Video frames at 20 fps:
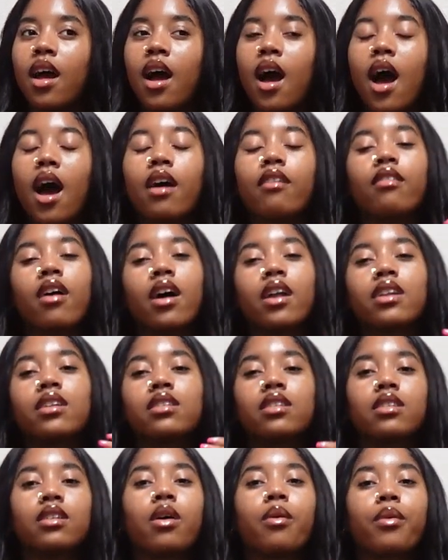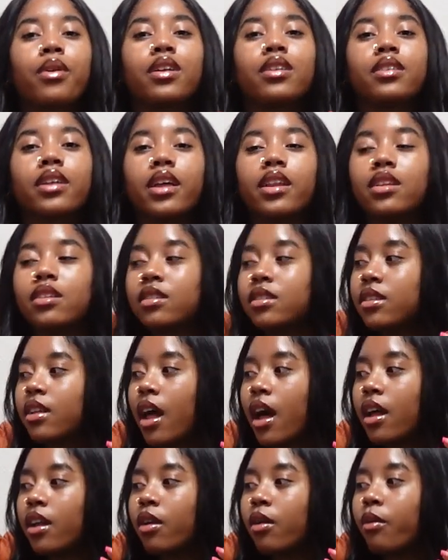I honestly don't want to say this because
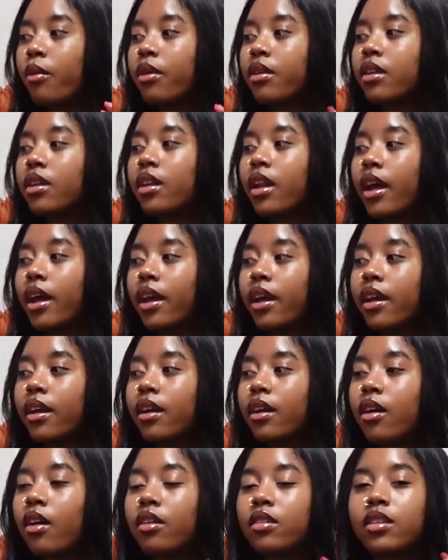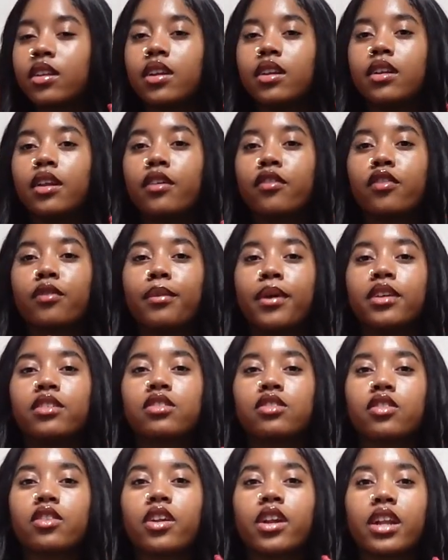I don't want to like cause any
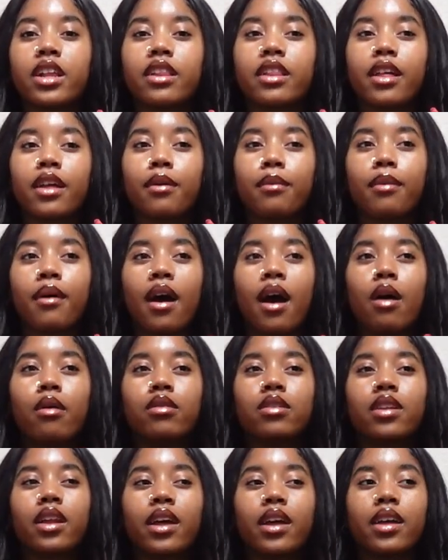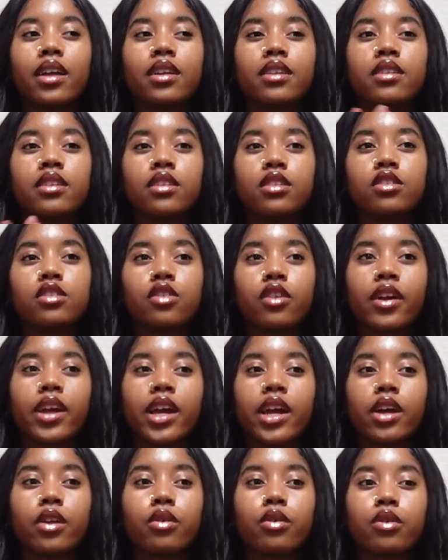defamation or anything, but I was like, is he
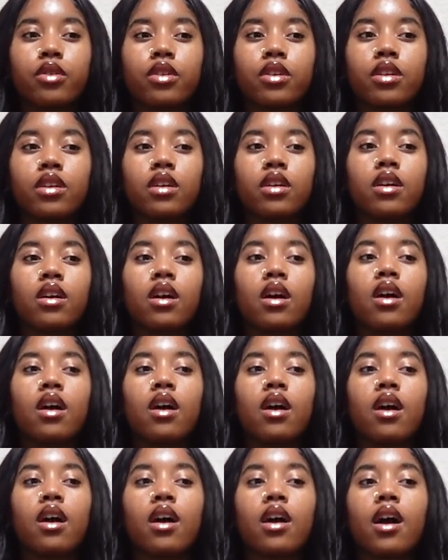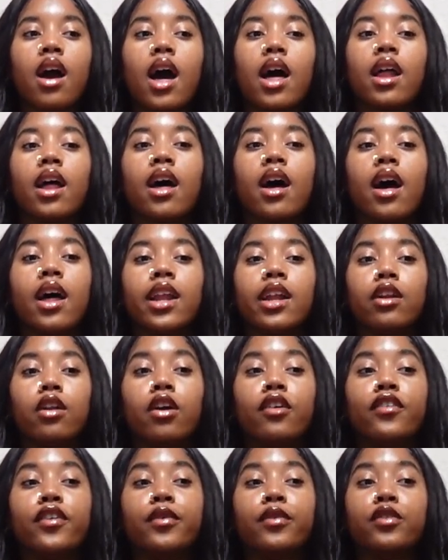straight? Or I didn't know
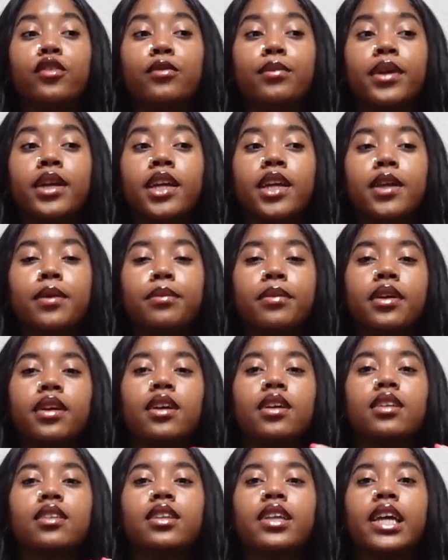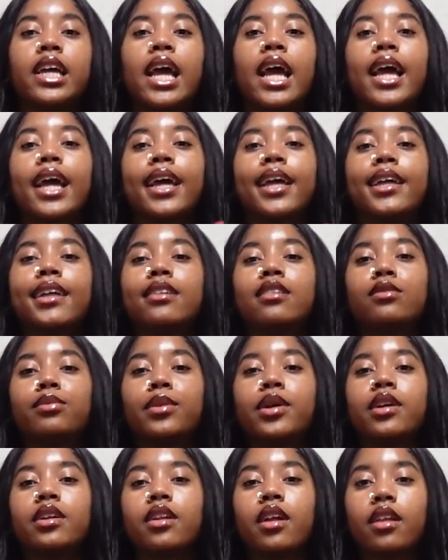if it was me because he hadn't kissed
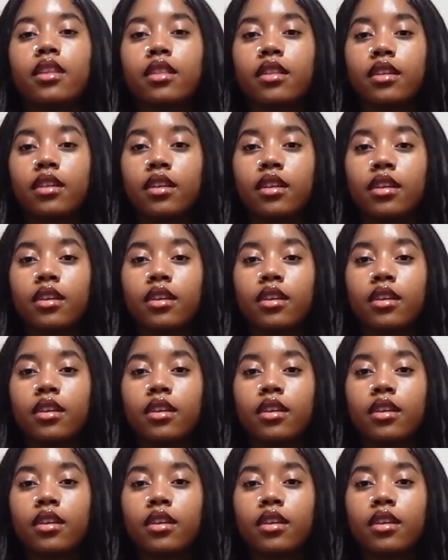me or nothing.